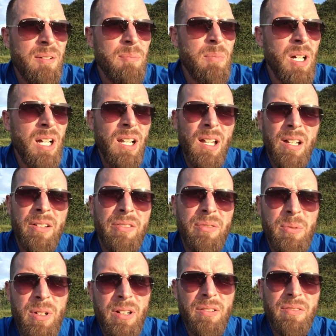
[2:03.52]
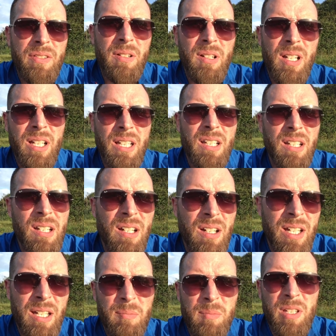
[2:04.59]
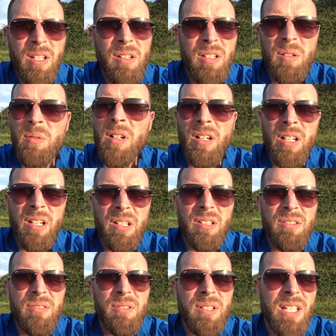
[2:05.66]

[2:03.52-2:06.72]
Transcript: my life where I felt like I am the only one going through